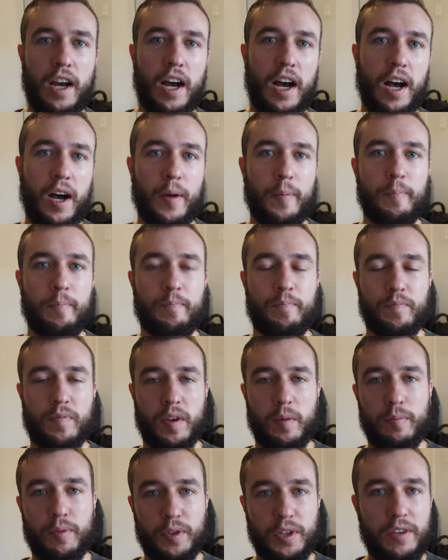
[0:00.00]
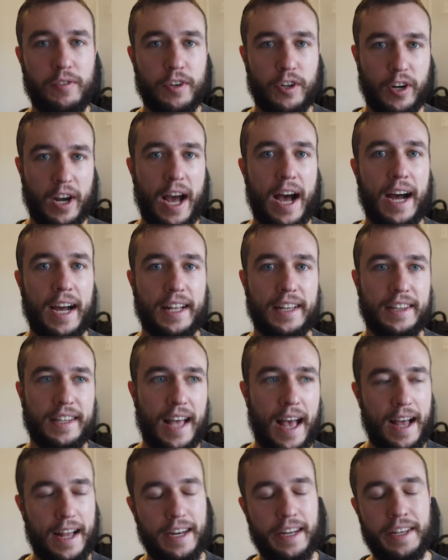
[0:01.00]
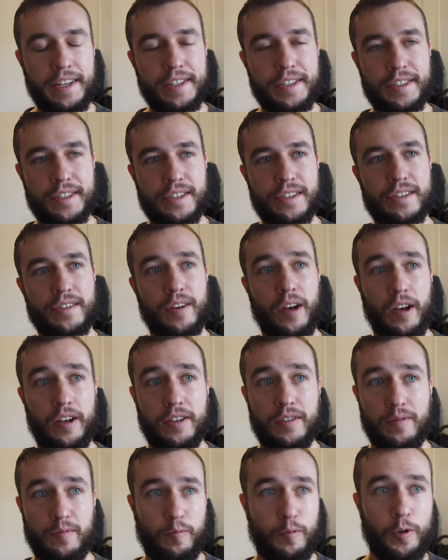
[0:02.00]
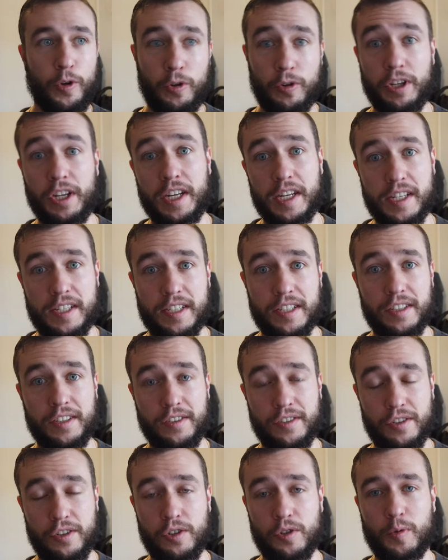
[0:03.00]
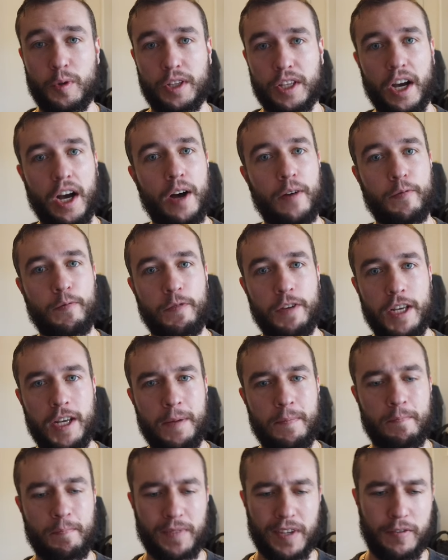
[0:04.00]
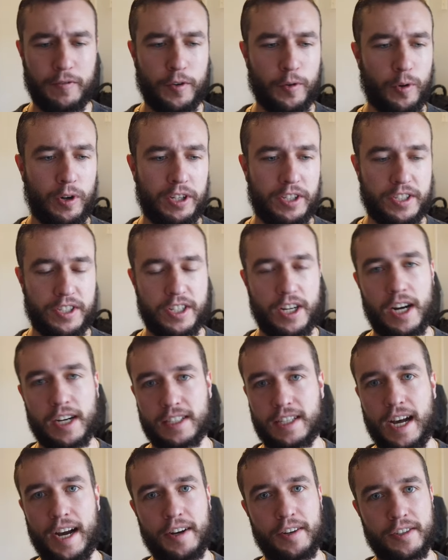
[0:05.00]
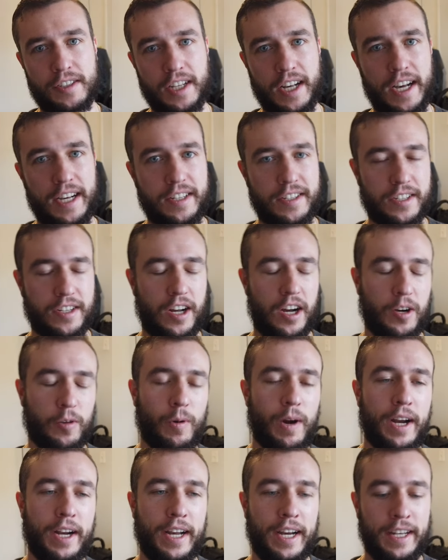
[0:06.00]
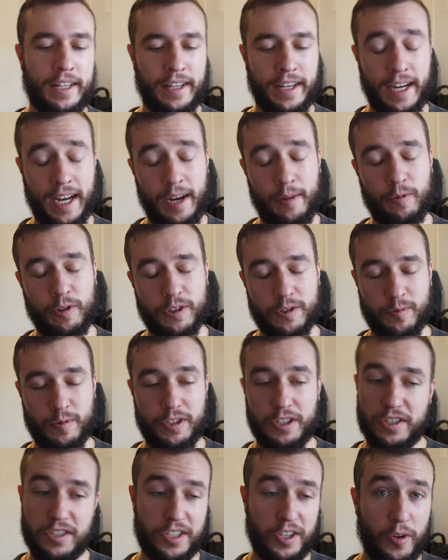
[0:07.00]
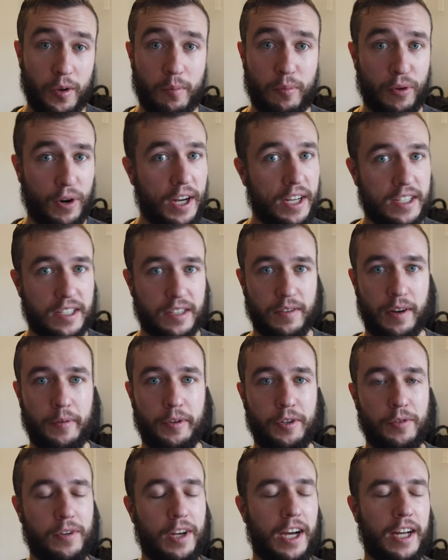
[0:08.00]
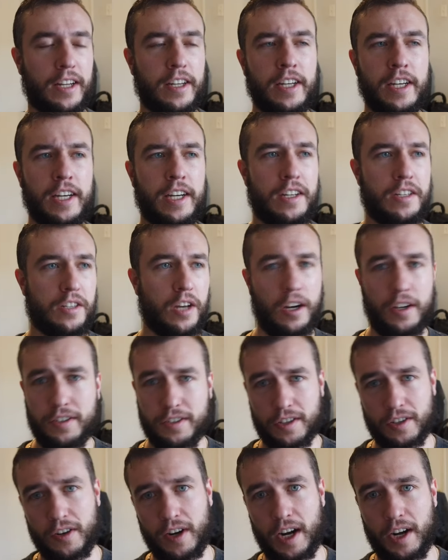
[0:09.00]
believe it or not, that is really easy to do with the Humvee if you're running stock tire size, stock ride height like I was, which is still impressive. I mean, you've got tons of